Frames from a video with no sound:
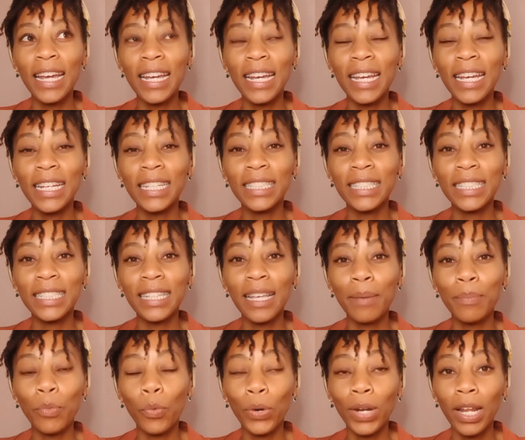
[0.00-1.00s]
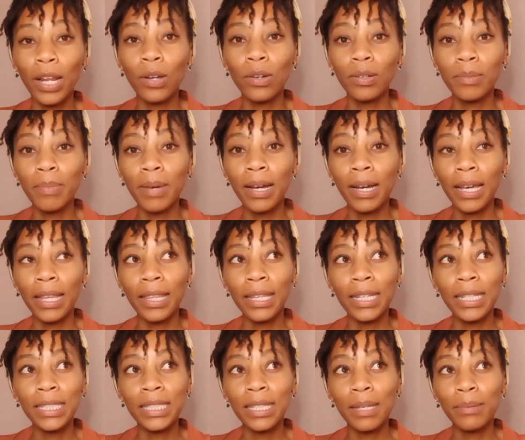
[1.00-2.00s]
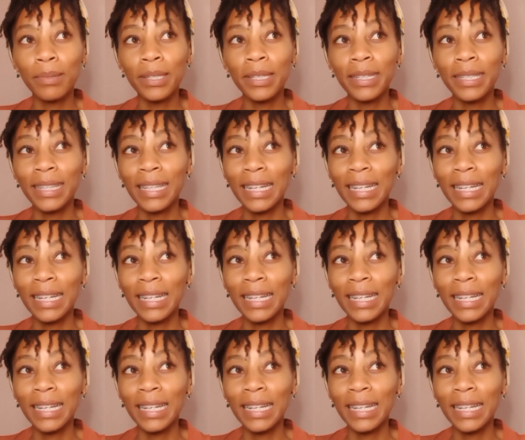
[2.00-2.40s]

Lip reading: when I look back, I think it's something